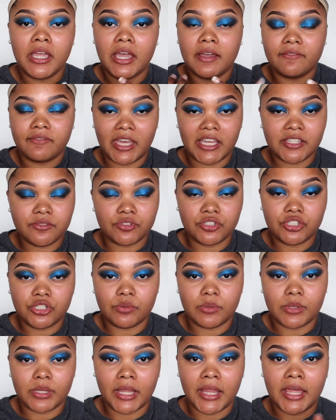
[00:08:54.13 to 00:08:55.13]
If that's what
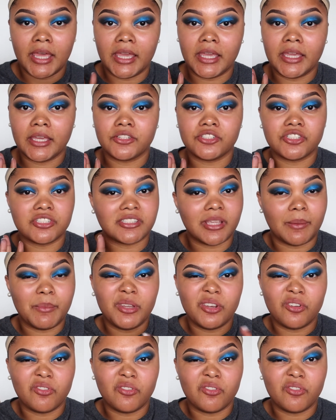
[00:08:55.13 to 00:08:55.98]
you would like, just let me